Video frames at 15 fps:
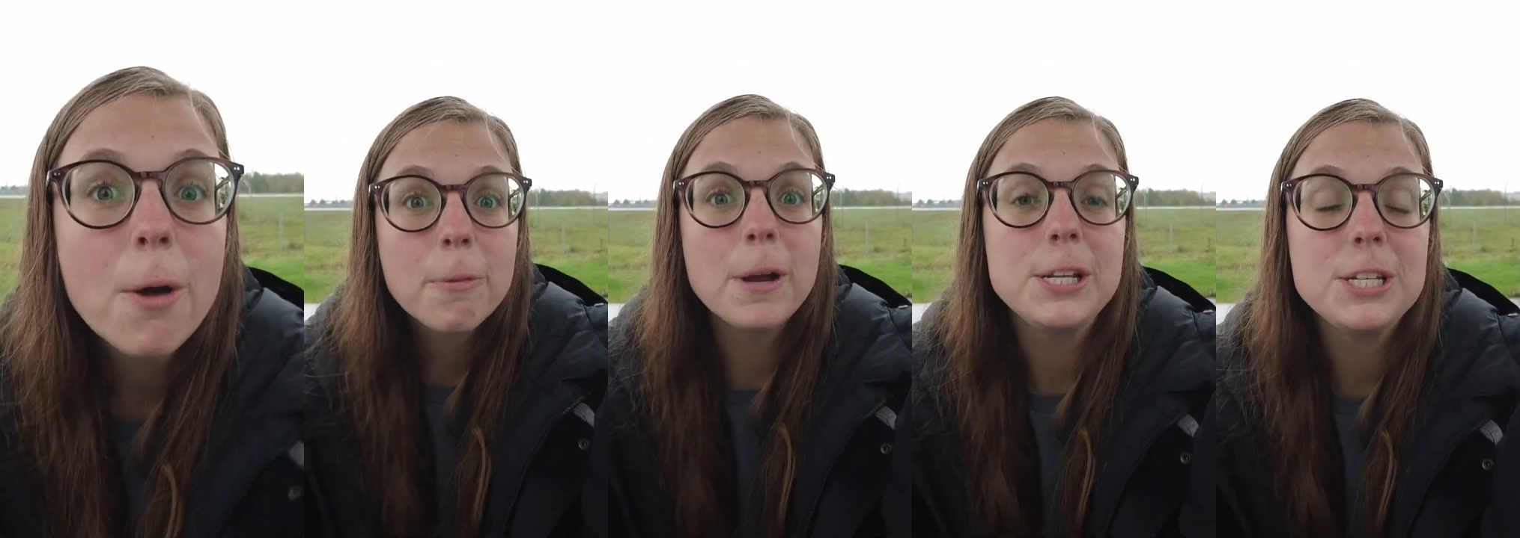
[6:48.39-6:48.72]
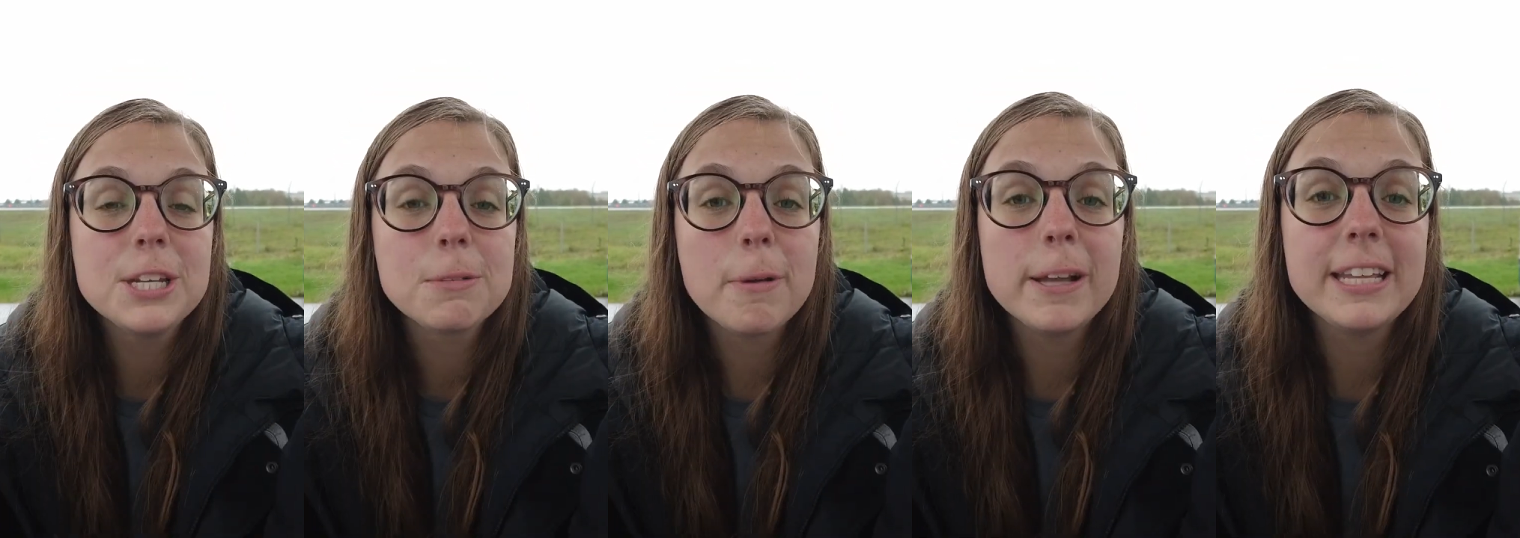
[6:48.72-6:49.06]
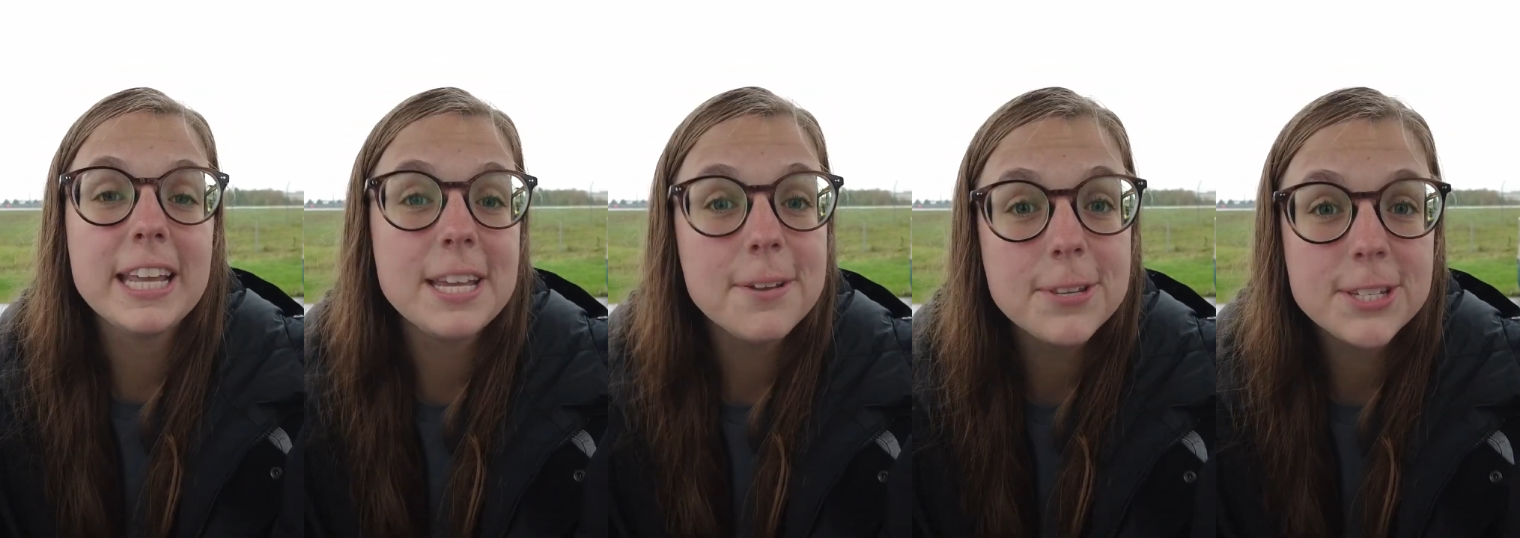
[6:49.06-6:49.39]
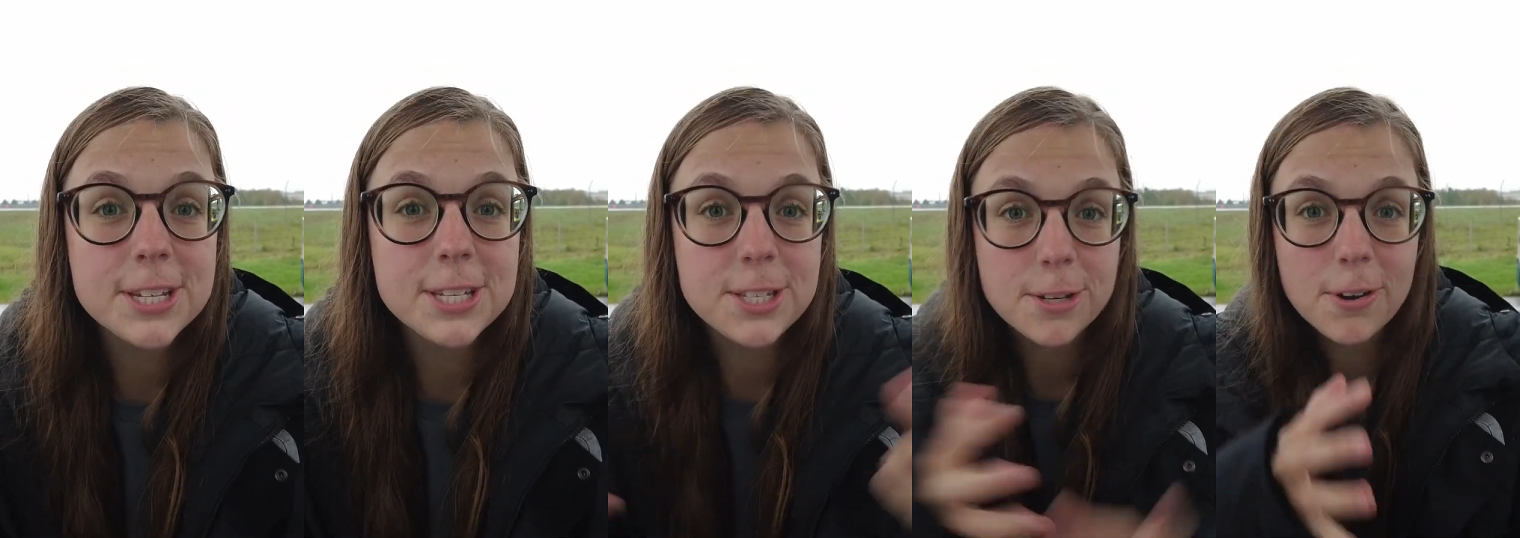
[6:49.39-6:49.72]
which is where they
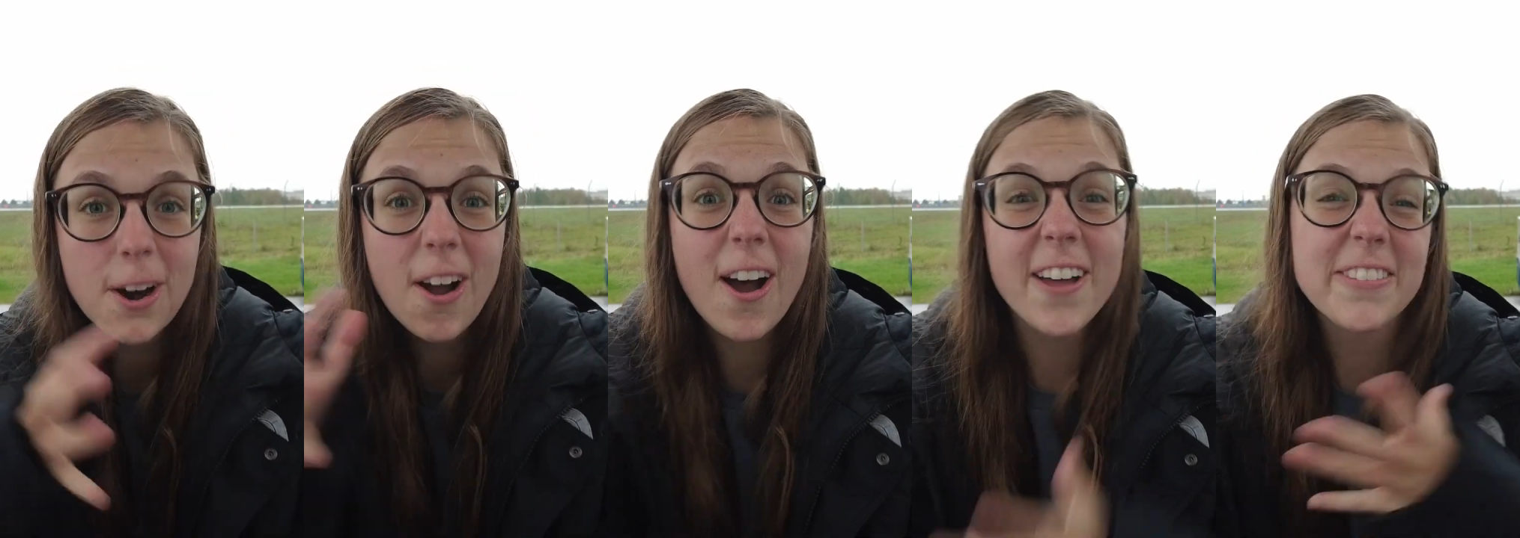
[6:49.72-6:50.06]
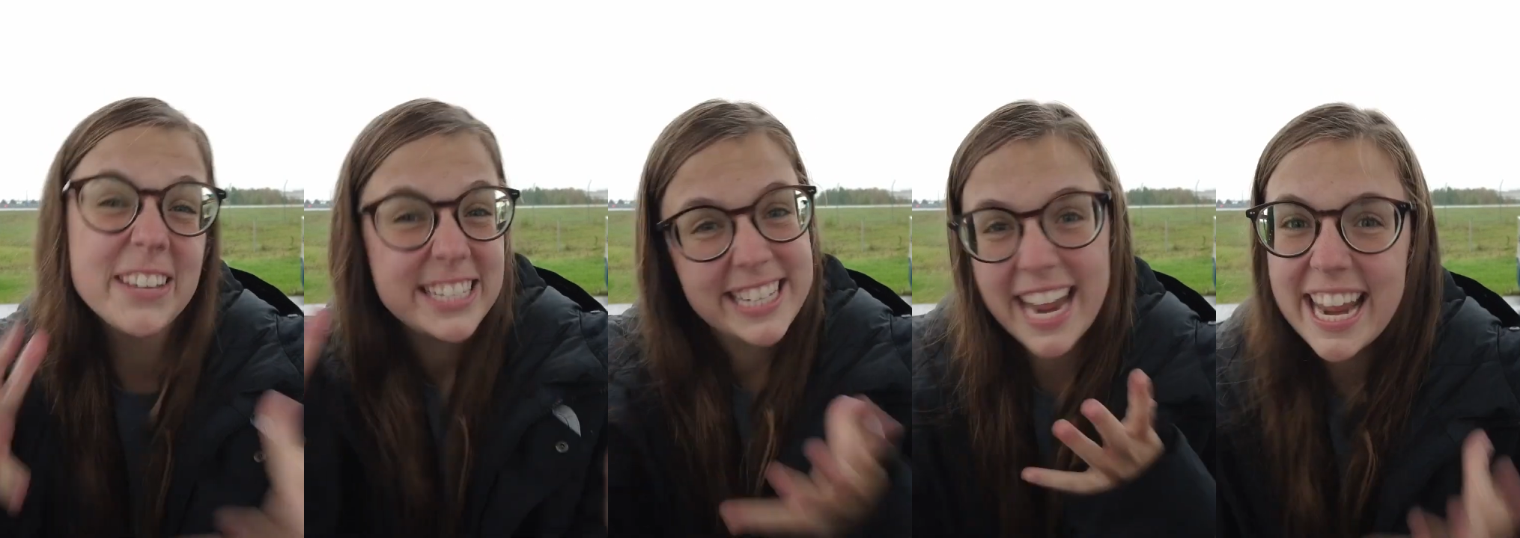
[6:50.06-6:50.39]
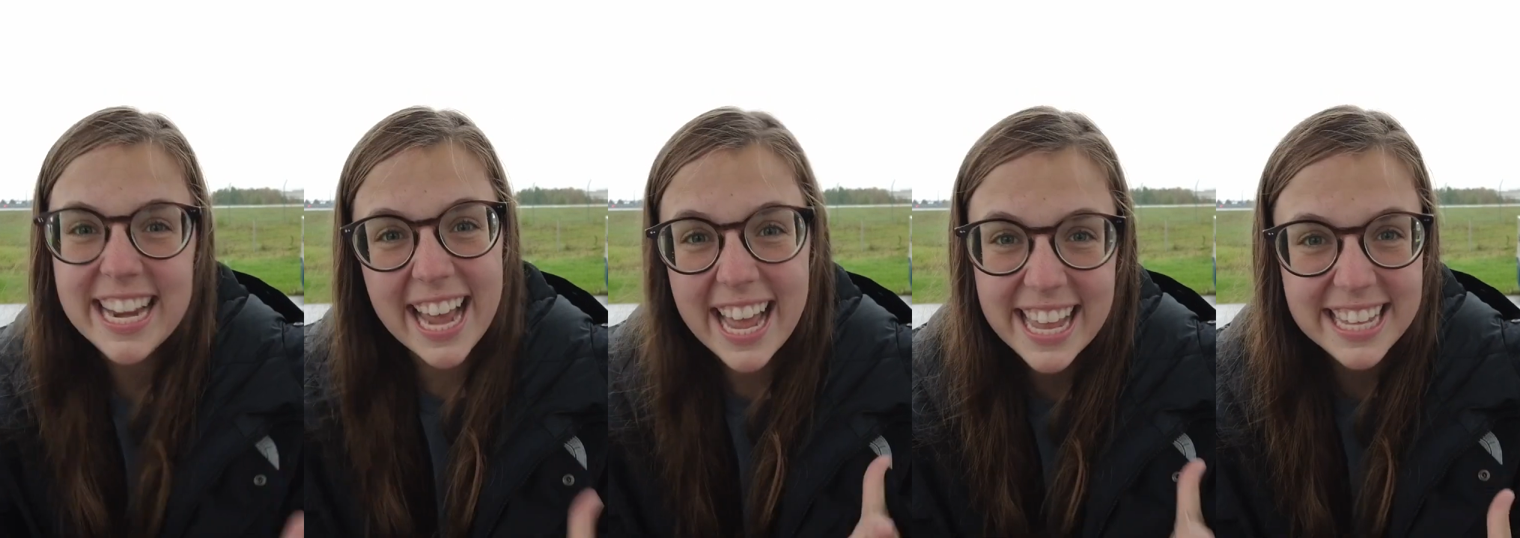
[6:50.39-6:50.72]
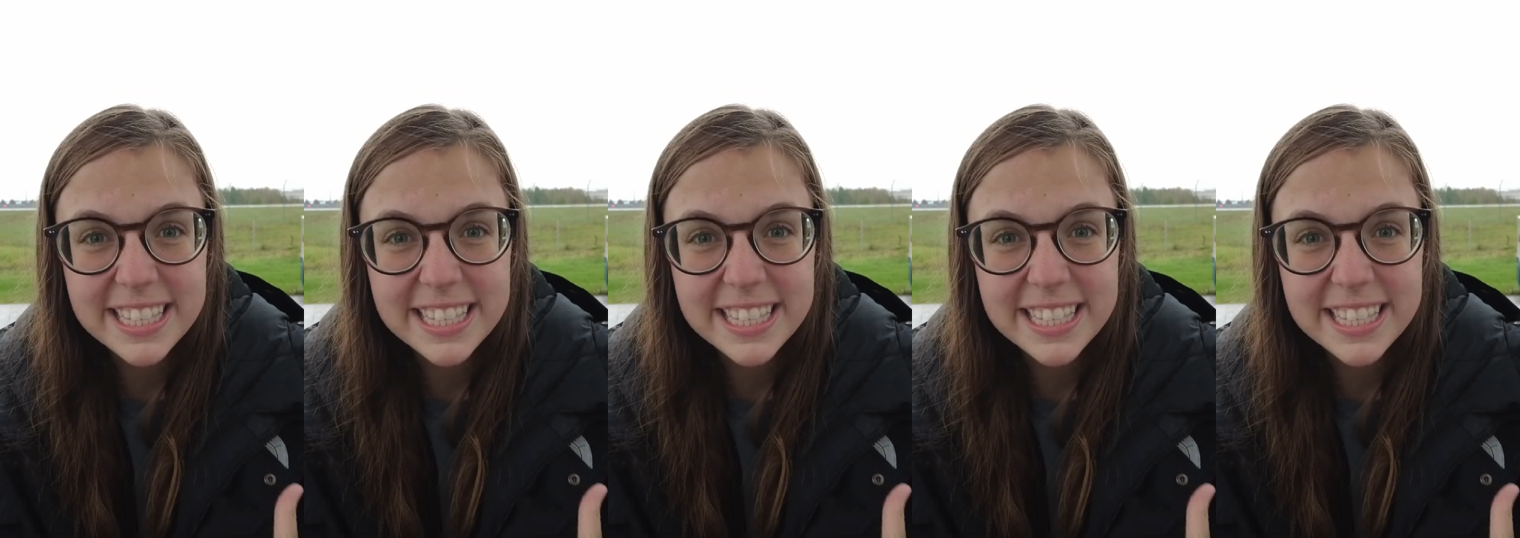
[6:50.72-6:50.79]
used to store all the data